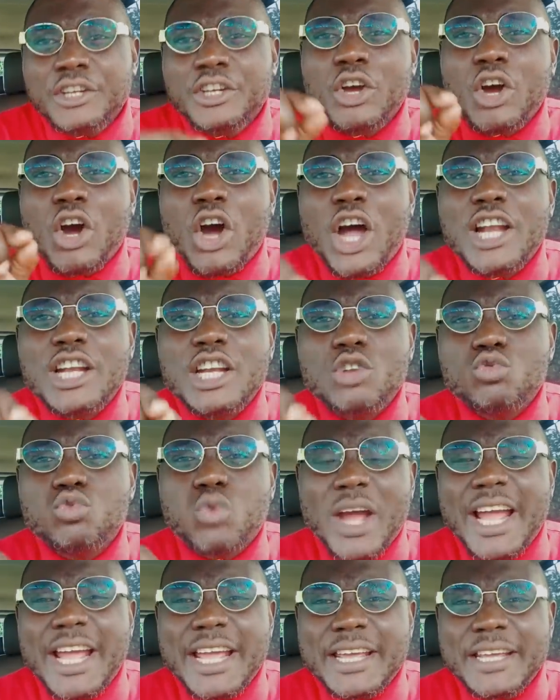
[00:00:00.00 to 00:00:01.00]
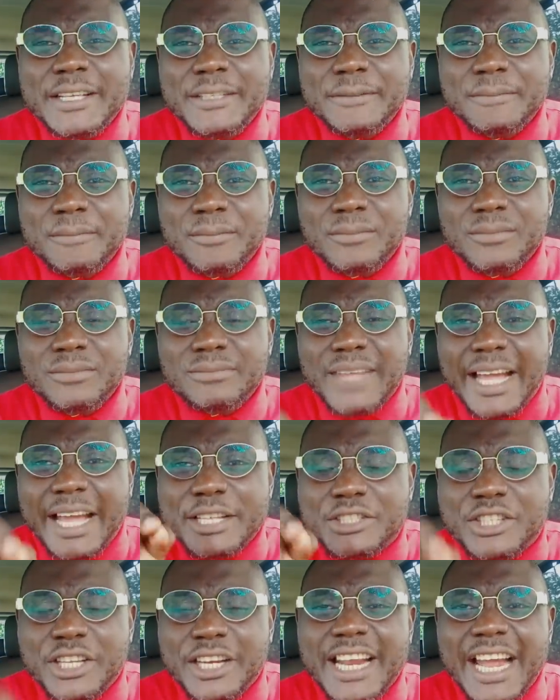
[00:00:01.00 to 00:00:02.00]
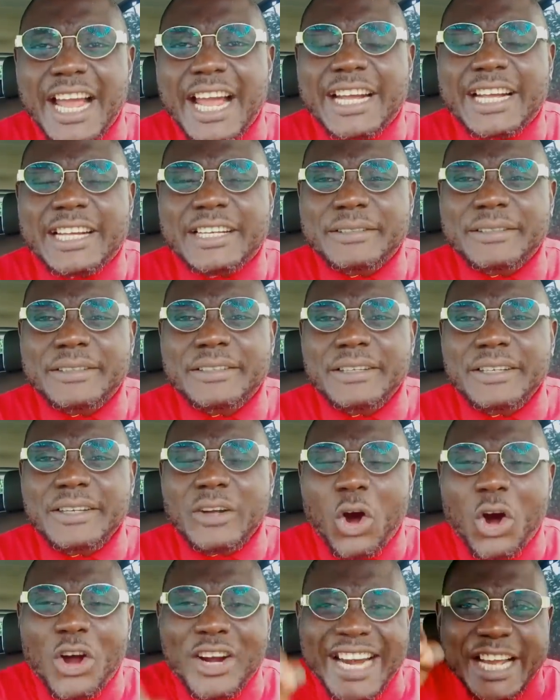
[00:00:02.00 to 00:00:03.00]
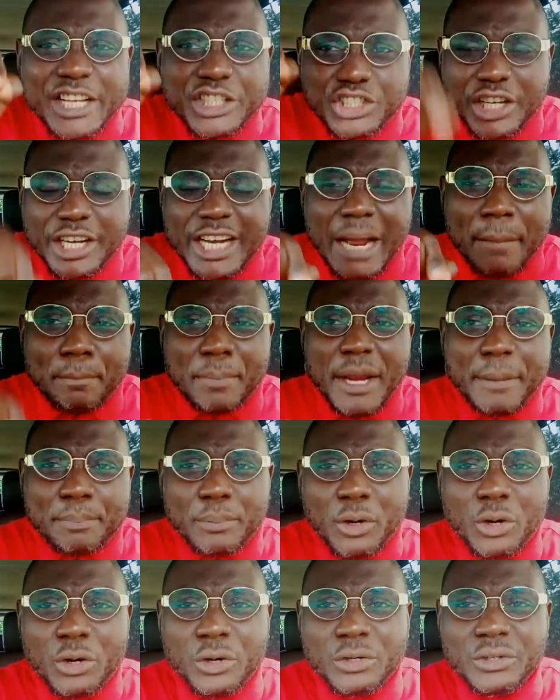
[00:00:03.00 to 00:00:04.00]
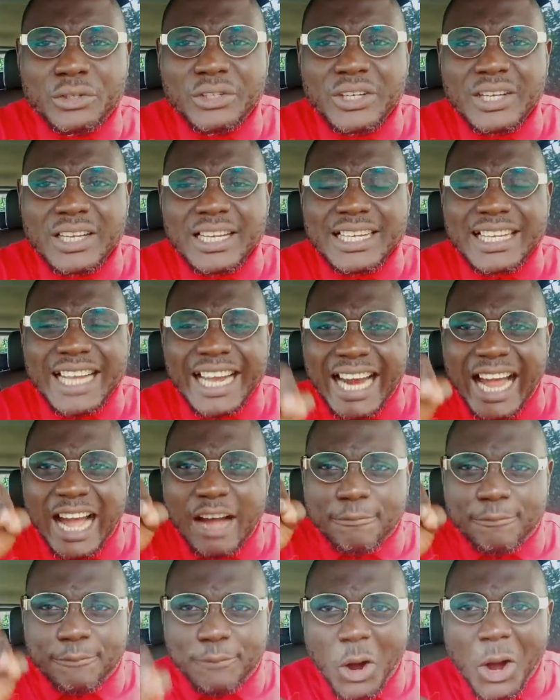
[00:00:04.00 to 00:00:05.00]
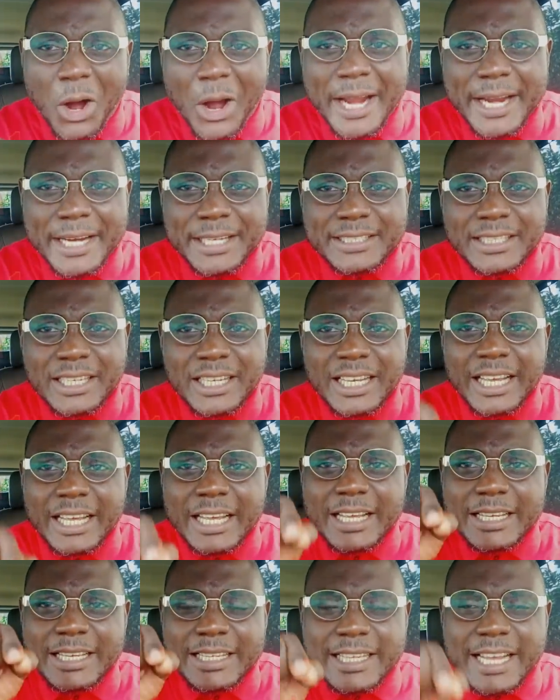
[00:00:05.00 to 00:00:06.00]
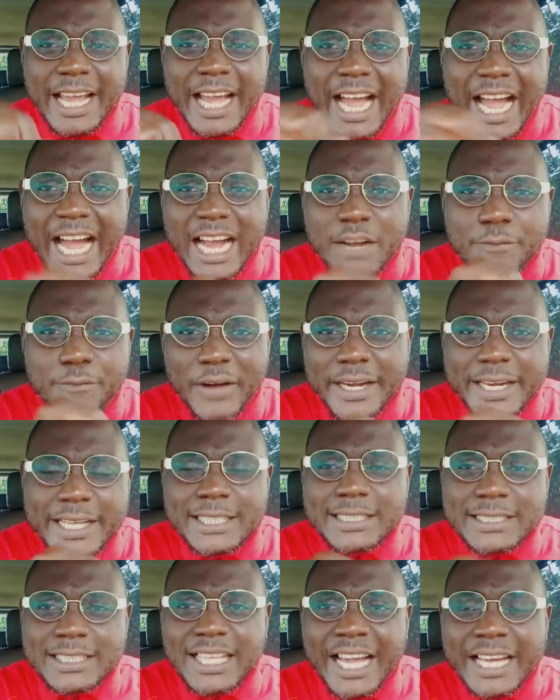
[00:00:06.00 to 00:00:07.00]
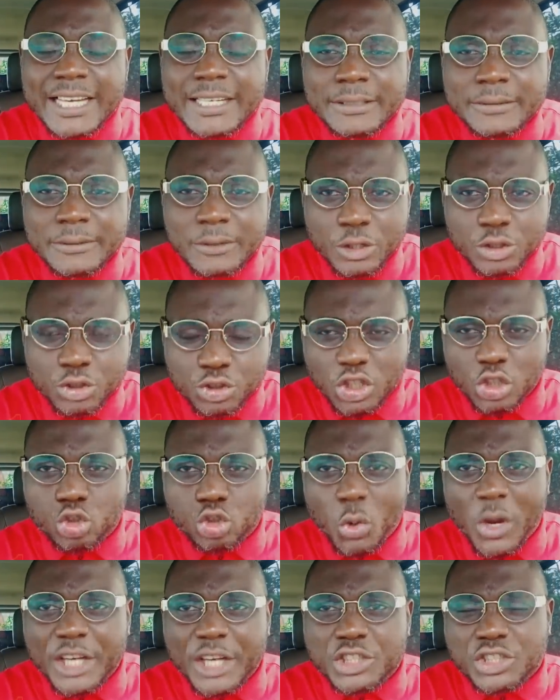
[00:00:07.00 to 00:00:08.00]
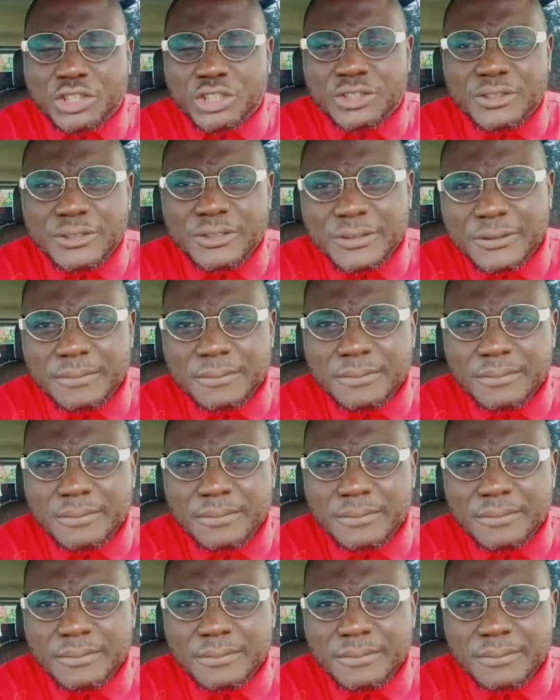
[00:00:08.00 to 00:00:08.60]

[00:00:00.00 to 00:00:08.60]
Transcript: The only way Nigeria or Nigerian people can avoid the Afghanistan situation